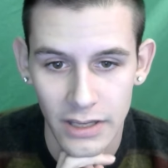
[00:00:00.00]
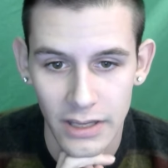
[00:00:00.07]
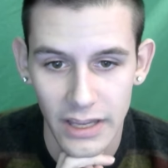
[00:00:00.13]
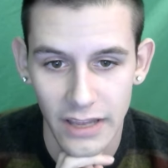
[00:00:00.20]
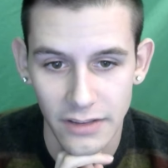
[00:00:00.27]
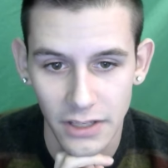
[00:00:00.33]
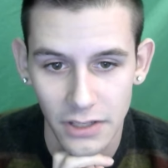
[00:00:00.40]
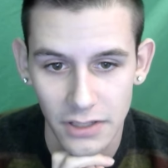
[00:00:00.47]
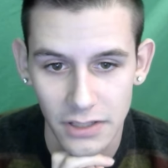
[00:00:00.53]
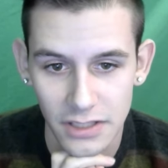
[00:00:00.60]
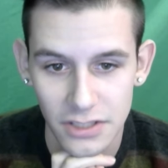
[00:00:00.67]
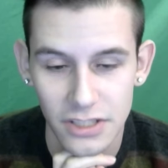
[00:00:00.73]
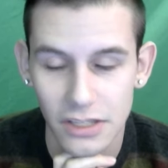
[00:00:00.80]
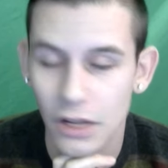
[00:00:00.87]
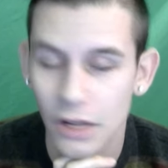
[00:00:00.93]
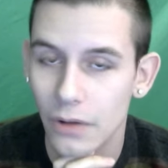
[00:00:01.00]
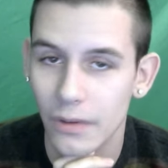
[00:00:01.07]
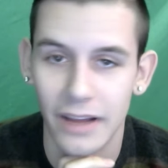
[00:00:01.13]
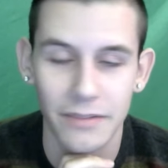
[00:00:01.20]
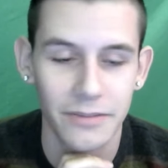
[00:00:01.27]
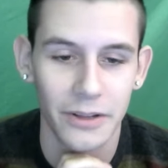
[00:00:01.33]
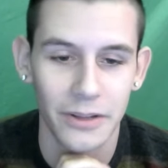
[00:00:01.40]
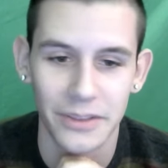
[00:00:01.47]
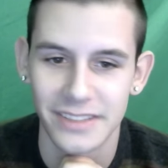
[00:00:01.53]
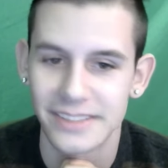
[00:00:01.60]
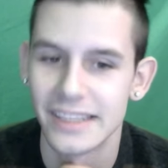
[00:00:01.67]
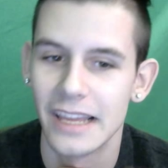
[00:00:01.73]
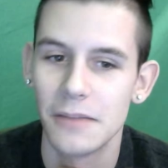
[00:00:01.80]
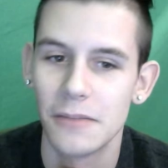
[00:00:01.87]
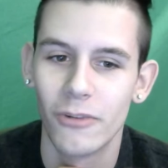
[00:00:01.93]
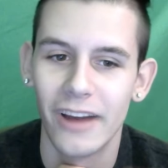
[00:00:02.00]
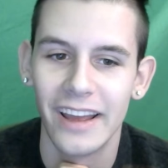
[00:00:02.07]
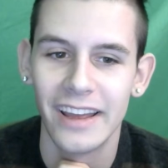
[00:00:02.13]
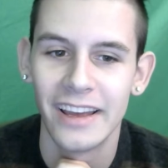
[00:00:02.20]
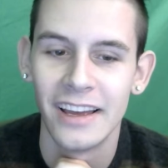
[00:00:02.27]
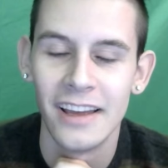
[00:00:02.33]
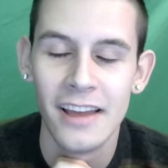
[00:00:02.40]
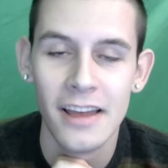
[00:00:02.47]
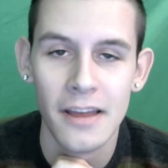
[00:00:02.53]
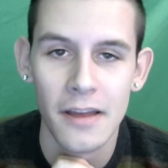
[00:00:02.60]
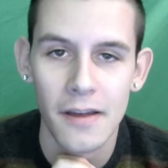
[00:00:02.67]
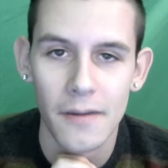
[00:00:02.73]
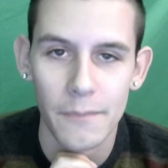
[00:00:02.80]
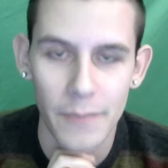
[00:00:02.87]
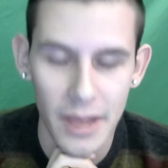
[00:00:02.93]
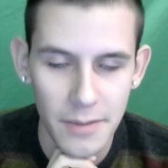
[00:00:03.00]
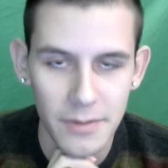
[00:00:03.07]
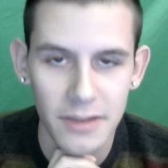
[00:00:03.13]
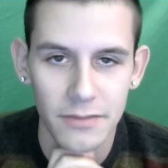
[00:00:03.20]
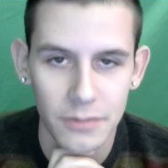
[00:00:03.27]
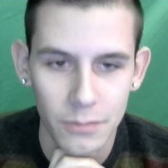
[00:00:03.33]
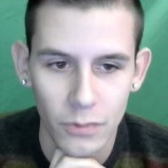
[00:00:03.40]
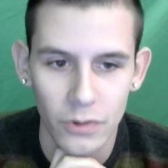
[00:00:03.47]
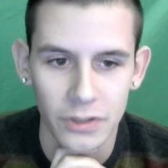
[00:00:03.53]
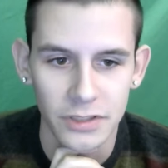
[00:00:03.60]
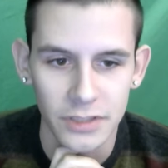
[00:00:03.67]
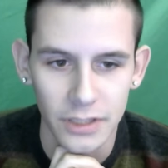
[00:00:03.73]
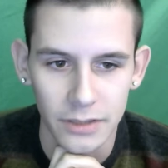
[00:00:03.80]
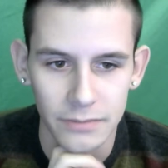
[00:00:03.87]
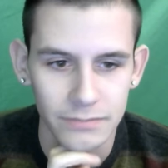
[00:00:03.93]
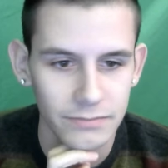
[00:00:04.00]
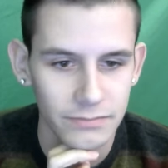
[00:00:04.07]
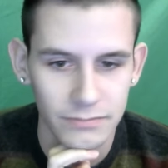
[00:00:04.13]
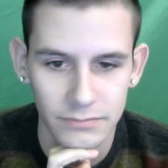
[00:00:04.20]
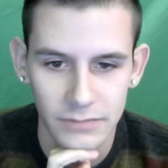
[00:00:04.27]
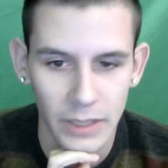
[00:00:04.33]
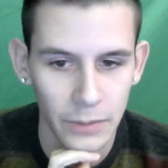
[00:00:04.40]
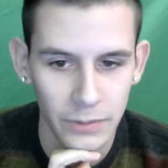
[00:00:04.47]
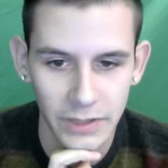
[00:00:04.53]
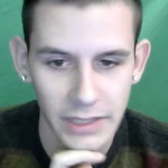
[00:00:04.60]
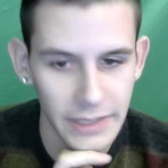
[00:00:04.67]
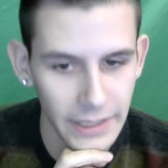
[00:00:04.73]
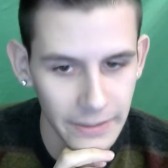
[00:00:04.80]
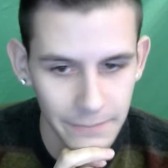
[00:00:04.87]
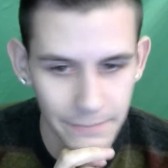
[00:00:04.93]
And little did she know, I felt the same way, maybe even more so. I really did.